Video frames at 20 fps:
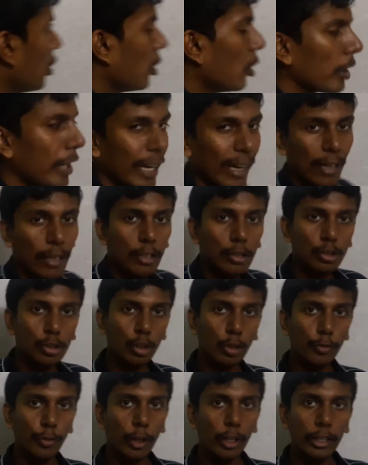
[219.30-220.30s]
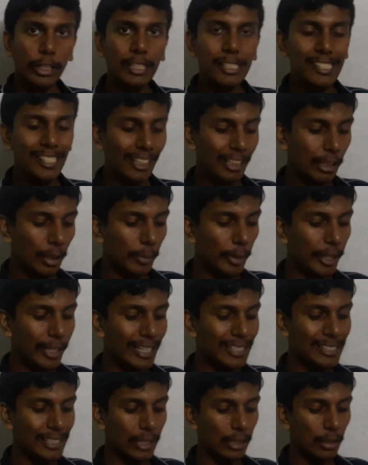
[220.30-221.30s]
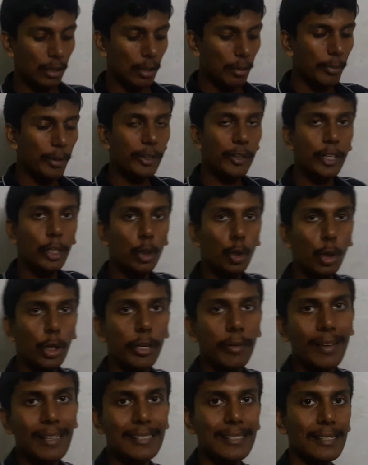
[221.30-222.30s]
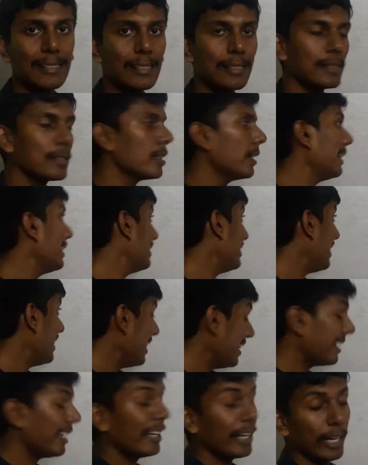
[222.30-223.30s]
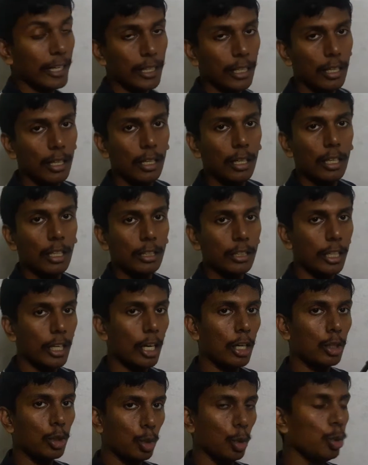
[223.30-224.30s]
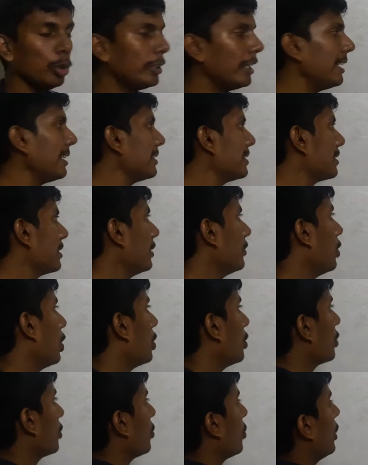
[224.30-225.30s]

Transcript: Okay, so for digital communication between two devices in the internet, there are two things involved.